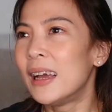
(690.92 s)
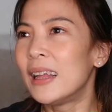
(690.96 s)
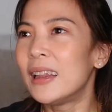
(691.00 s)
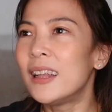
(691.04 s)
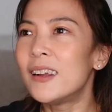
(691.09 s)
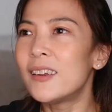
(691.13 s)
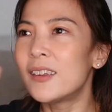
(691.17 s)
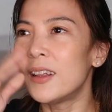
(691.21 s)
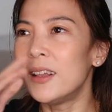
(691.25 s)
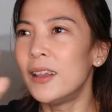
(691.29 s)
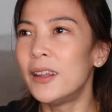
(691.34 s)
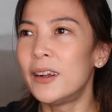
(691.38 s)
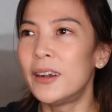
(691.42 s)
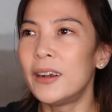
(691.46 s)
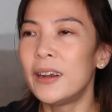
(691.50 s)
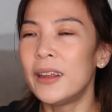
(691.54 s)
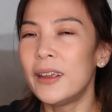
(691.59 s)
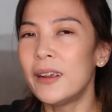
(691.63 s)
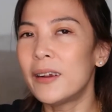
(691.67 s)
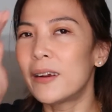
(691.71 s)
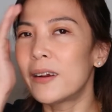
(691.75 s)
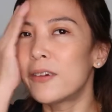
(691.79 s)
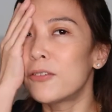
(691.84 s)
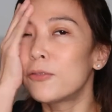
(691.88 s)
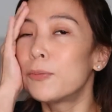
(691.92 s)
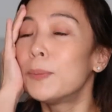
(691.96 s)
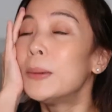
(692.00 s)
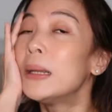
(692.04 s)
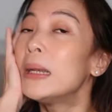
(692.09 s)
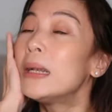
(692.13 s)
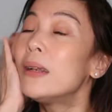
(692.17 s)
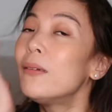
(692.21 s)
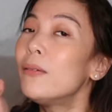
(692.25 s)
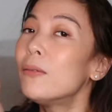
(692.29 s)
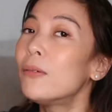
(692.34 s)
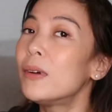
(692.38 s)
there's a learning curve,
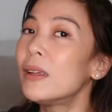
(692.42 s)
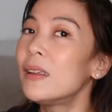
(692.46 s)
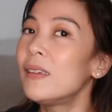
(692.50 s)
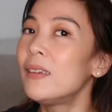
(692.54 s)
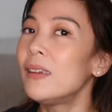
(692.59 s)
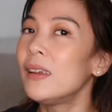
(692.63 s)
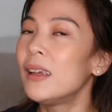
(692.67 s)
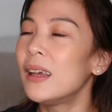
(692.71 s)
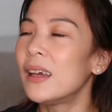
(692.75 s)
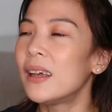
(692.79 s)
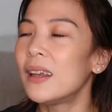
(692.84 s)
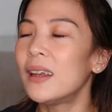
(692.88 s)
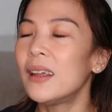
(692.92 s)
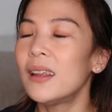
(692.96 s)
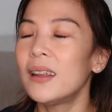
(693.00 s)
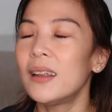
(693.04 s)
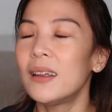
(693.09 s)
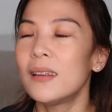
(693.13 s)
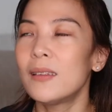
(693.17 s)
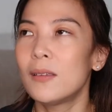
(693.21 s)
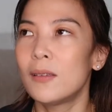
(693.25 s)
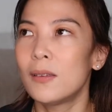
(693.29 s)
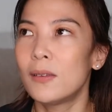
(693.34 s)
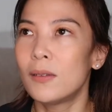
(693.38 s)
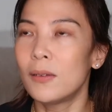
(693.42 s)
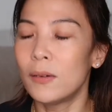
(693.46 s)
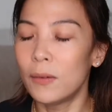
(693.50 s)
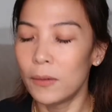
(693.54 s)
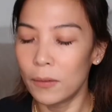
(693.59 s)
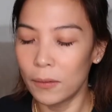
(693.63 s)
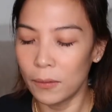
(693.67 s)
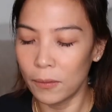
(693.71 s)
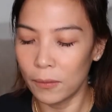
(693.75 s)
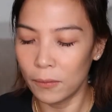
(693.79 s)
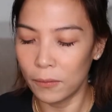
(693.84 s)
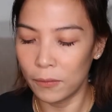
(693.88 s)
but once you get it, it's
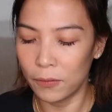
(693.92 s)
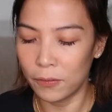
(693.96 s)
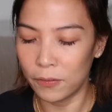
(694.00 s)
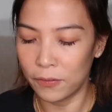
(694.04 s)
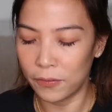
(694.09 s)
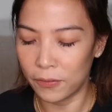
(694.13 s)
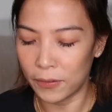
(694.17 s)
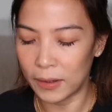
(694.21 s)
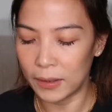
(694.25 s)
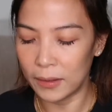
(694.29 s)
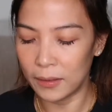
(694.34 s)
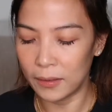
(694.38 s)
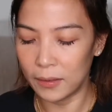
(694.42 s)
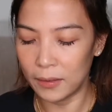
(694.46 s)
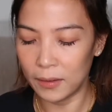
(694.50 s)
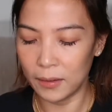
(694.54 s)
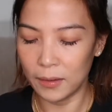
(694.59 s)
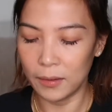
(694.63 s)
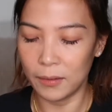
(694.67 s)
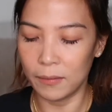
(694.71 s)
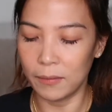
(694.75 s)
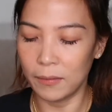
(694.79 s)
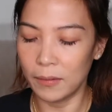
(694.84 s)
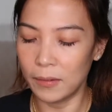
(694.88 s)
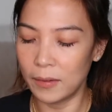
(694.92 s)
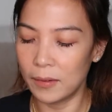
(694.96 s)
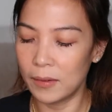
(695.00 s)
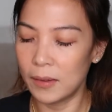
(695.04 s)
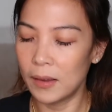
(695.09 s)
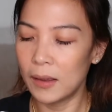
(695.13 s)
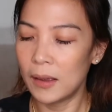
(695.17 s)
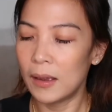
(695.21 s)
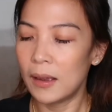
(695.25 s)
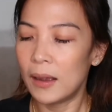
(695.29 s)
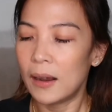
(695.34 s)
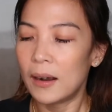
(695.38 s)
so fun to use.
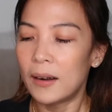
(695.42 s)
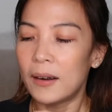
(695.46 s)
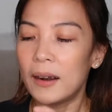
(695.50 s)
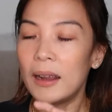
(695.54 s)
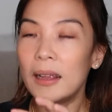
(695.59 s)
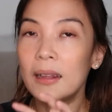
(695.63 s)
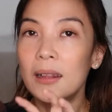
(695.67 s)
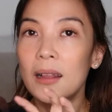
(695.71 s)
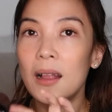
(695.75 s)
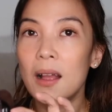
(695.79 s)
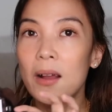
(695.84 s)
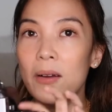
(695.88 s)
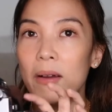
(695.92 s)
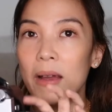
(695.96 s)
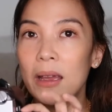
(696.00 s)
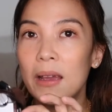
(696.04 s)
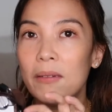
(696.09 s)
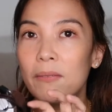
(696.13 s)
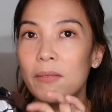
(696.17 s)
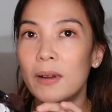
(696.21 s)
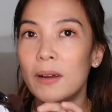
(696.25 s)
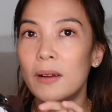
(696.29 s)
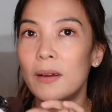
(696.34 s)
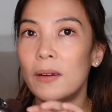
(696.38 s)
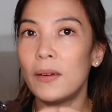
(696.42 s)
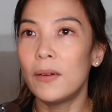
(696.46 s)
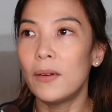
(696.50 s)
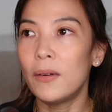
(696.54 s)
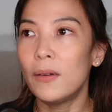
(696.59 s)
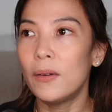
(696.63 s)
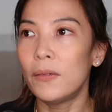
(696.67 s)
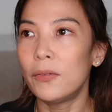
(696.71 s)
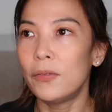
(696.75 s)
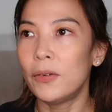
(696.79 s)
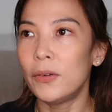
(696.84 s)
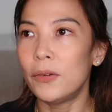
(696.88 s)
Right now I have
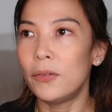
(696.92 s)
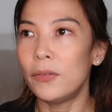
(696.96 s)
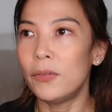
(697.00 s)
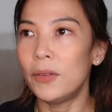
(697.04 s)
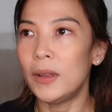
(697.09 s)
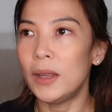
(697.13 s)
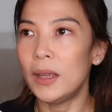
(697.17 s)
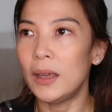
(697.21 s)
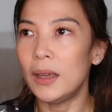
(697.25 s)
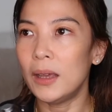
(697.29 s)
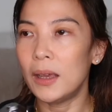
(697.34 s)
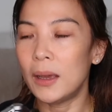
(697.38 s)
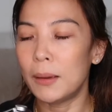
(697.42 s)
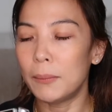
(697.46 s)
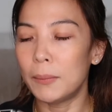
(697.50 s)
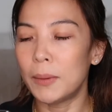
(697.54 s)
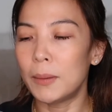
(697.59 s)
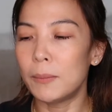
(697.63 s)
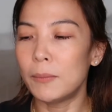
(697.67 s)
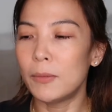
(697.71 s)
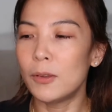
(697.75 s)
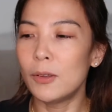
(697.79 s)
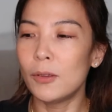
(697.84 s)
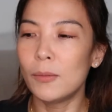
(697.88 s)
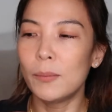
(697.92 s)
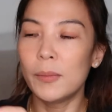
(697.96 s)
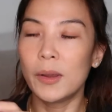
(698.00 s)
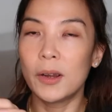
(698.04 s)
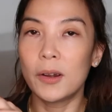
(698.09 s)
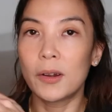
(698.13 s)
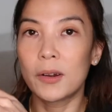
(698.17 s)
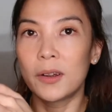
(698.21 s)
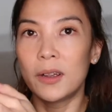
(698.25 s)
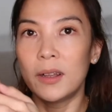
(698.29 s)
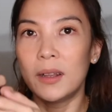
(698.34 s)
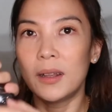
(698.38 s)
a 50mm
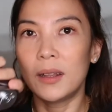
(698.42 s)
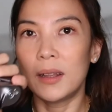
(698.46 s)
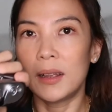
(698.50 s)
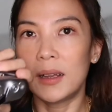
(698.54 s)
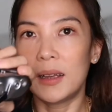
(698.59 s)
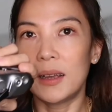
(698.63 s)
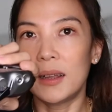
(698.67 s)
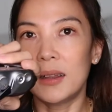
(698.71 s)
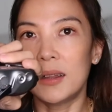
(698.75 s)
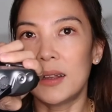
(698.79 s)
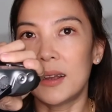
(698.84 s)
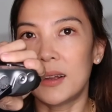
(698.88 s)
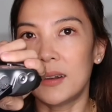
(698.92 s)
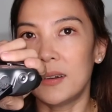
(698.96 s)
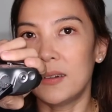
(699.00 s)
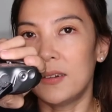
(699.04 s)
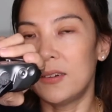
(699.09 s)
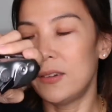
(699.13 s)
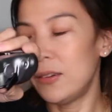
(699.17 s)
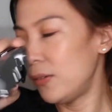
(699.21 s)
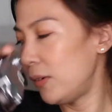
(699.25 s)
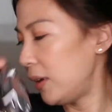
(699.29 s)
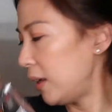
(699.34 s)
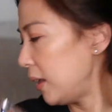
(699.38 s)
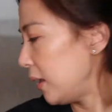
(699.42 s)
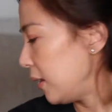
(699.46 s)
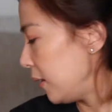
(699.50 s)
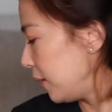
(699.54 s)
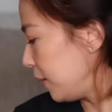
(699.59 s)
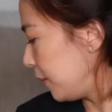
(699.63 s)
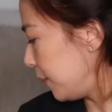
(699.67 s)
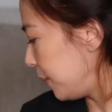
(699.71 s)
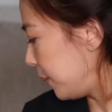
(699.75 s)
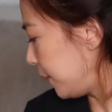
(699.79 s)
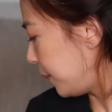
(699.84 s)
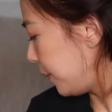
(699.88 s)
Summicron attached to it.
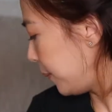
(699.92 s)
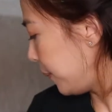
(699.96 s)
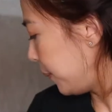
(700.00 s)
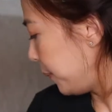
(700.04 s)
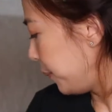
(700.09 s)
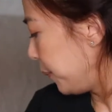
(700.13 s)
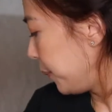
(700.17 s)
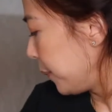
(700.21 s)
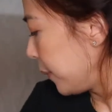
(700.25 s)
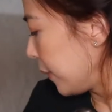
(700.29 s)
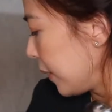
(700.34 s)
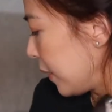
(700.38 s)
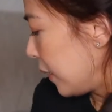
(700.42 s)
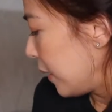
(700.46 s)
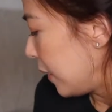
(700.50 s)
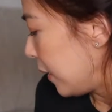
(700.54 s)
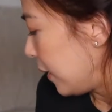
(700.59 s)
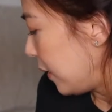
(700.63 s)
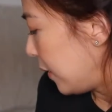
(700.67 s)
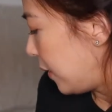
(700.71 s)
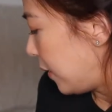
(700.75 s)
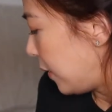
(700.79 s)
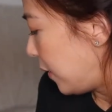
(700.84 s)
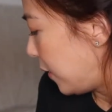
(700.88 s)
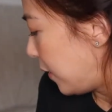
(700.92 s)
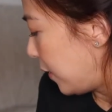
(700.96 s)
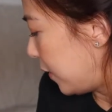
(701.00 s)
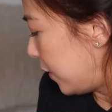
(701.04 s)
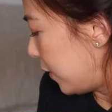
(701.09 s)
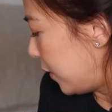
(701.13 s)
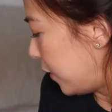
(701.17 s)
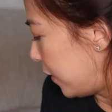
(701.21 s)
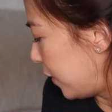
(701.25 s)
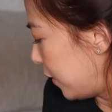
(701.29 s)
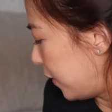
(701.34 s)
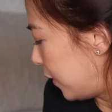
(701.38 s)

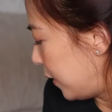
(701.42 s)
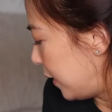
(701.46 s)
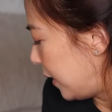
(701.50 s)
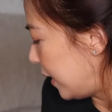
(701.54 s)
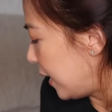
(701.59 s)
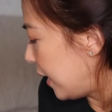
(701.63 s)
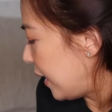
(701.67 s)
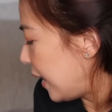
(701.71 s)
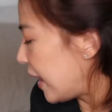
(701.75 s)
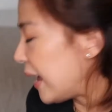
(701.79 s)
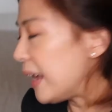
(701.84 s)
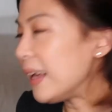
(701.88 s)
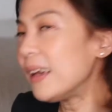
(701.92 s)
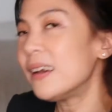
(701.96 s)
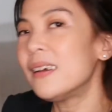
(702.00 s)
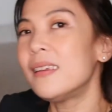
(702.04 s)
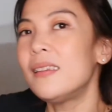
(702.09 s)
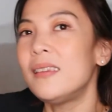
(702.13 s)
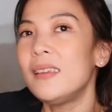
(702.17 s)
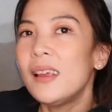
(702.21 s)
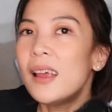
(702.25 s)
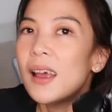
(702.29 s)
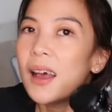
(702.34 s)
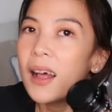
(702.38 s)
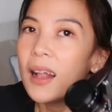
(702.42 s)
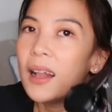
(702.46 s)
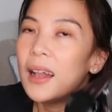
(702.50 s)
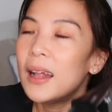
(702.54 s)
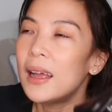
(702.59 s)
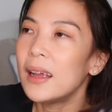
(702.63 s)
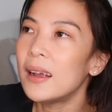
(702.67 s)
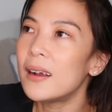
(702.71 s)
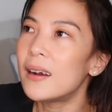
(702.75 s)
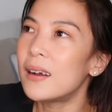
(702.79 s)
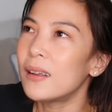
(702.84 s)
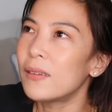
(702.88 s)
So the Leica CL
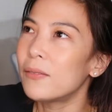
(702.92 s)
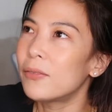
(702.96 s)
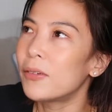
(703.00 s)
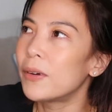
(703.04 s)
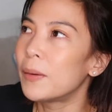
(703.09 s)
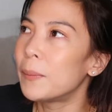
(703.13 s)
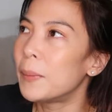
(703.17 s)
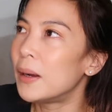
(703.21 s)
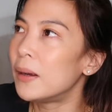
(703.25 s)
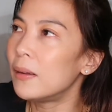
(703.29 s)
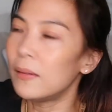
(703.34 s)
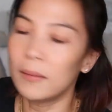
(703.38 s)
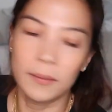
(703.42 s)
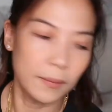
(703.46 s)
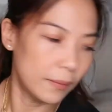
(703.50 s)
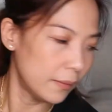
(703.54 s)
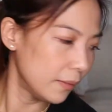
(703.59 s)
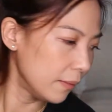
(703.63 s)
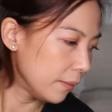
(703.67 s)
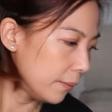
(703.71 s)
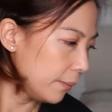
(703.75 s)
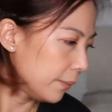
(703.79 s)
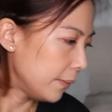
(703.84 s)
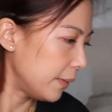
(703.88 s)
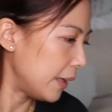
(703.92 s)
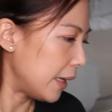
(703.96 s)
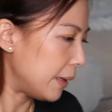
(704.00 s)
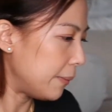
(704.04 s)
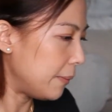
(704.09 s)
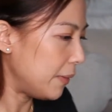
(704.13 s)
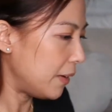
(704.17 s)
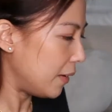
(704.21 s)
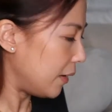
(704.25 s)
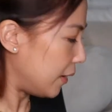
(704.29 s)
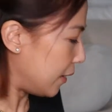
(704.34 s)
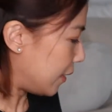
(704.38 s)
I got for about, let
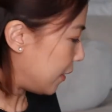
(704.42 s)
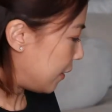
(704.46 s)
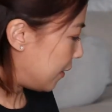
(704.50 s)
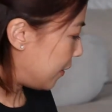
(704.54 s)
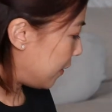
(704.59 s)
me